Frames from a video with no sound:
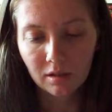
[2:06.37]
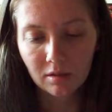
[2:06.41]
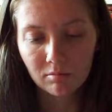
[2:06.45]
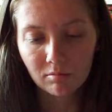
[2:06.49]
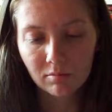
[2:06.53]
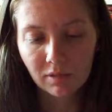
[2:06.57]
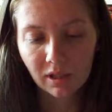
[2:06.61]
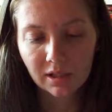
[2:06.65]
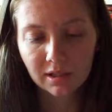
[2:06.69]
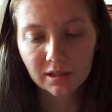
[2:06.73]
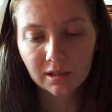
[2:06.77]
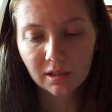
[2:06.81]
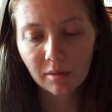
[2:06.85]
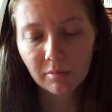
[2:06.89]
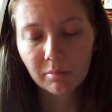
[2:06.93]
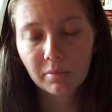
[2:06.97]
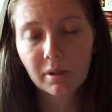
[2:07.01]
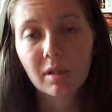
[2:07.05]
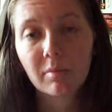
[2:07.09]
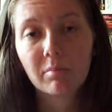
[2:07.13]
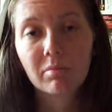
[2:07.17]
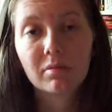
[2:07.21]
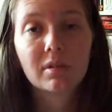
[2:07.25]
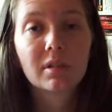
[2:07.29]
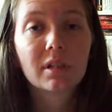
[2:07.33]
yeah, some
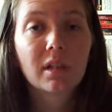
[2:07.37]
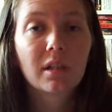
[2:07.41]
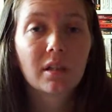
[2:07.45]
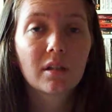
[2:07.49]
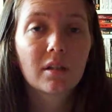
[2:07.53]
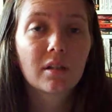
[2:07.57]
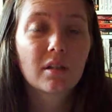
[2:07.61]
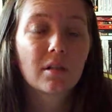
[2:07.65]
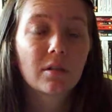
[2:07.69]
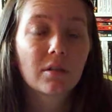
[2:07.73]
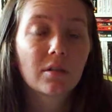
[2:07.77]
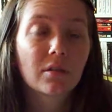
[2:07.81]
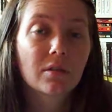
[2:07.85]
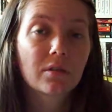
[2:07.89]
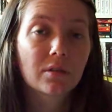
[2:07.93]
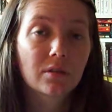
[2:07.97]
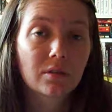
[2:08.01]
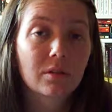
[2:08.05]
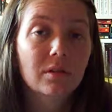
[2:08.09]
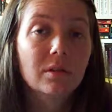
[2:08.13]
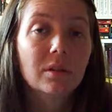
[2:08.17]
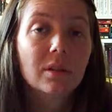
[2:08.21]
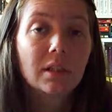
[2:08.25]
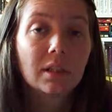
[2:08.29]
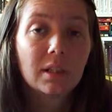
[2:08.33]
people didn't,
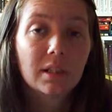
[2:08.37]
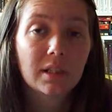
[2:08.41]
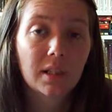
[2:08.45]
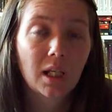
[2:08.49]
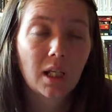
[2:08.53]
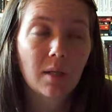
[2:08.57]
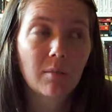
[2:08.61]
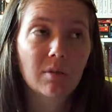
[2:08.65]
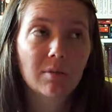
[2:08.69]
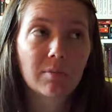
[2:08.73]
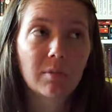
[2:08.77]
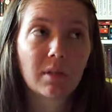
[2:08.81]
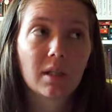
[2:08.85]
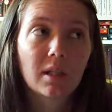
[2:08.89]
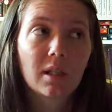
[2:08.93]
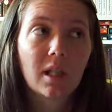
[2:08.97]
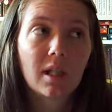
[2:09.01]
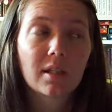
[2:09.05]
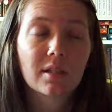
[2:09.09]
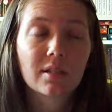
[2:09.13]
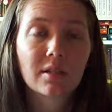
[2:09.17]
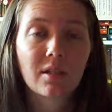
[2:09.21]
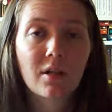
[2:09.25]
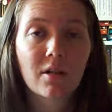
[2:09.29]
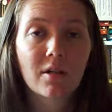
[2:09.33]
did the same as me. They
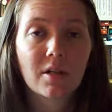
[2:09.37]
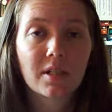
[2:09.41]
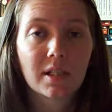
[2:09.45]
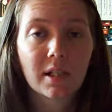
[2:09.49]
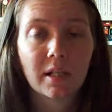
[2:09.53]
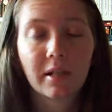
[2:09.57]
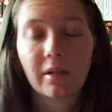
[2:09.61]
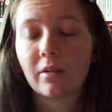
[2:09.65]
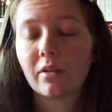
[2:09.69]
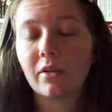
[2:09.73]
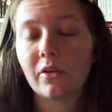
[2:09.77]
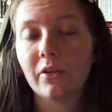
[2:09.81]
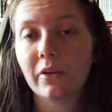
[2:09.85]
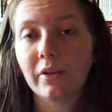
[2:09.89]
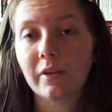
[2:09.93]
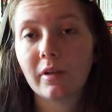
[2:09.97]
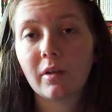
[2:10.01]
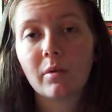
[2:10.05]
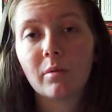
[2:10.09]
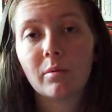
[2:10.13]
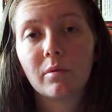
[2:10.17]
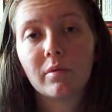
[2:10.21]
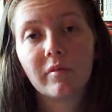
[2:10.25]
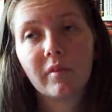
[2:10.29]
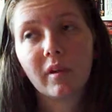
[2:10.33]
started it and couldn't get
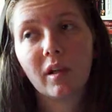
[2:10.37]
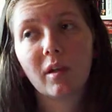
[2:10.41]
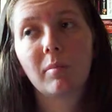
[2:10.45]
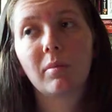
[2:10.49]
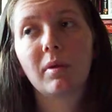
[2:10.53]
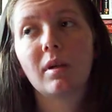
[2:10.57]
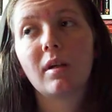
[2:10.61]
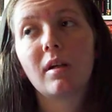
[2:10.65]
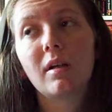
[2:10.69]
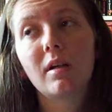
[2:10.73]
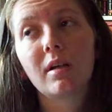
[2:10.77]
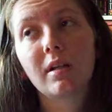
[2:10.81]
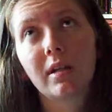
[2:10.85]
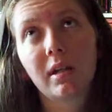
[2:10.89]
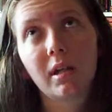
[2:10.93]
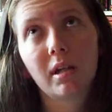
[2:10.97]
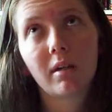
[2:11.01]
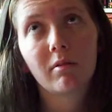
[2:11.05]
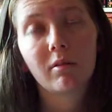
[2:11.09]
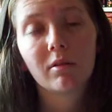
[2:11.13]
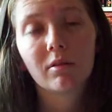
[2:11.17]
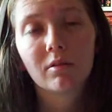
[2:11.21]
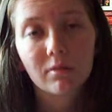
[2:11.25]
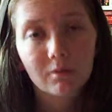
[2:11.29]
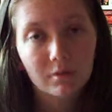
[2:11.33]
on with it, but I
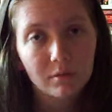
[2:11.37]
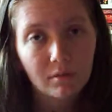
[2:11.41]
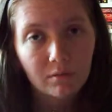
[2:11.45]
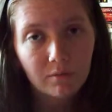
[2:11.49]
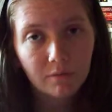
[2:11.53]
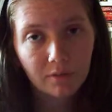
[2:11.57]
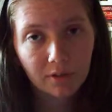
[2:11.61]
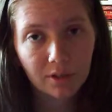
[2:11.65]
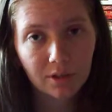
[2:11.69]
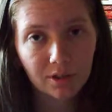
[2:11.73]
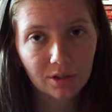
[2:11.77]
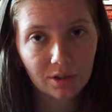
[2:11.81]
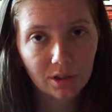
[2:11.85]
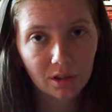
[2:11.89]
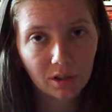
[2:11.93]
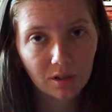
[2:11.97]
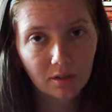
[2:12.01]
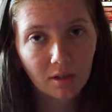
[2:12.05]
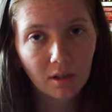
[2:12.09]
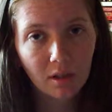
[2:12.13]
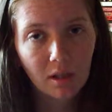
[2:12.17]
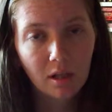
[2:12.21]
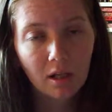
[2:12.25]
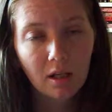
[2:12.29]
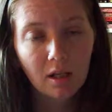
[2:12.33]
carried on and finished it.
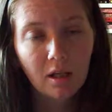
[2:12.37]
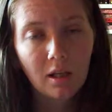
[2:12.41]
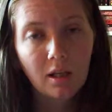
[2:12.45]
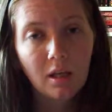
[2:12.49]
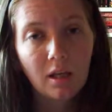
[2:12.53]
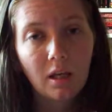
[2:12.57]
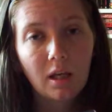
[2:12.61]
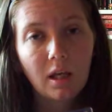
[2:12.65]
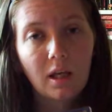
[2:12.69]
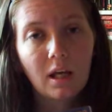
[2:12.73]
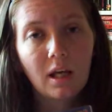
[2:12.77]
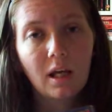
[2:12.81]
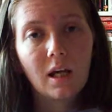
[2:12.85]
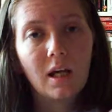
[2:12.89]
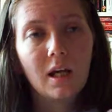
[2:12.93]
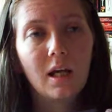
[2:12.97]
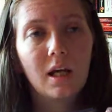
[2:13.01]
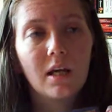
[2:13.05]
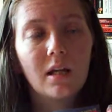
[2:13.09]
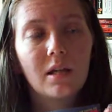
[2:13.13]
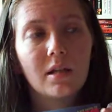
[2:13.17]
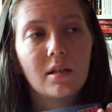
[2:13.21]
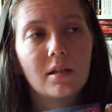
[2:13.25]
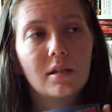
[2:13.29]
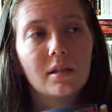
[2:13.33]

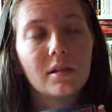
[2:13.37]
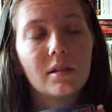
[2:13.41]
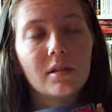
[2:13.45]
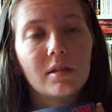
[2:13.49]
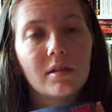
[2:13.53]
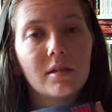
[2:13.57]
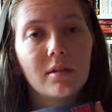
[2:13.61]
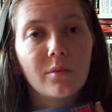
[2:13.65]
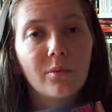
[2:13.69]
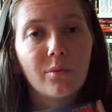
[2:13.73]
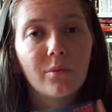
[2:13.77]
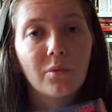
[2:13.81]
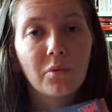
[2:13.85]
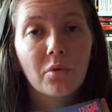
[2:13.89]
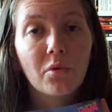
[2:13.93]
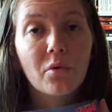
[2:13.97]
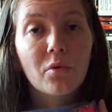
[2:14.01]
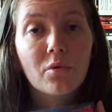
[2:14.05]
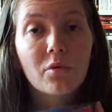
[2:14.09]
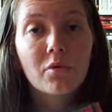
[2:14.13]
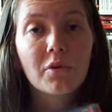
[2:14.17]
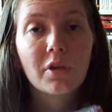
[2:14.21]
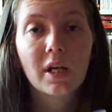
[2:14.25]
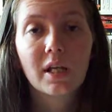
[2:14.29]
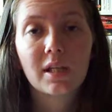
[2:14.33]
And we were
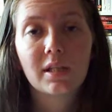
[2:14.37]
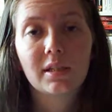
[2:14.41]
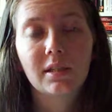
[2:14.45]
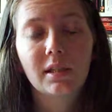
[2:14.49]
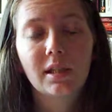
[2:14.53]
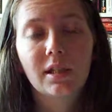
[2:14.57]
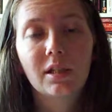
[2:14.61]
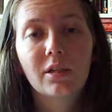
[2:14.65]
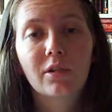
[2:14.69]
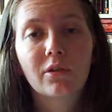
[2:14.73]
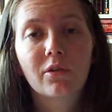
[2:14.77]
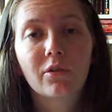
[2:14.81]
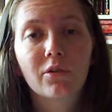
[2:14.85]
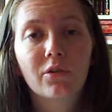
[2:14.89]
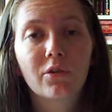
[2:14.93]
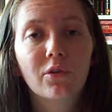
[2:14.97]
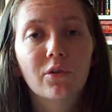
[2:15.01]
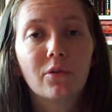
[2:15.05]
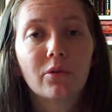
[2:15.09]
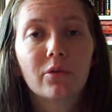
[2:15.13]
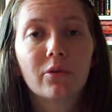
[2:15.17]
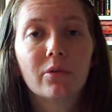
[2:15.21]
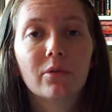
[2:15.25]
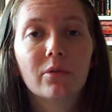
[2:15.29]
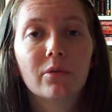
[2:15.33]
all guessing on
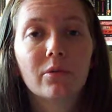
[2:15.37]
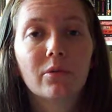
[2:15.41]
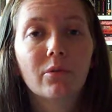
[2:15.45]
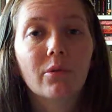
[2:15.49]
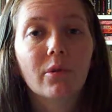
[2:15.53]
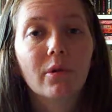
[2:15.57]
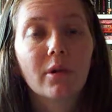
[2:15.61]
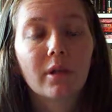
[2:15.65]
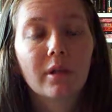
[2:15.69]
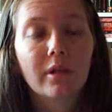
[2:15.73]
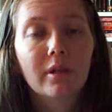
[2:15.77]
who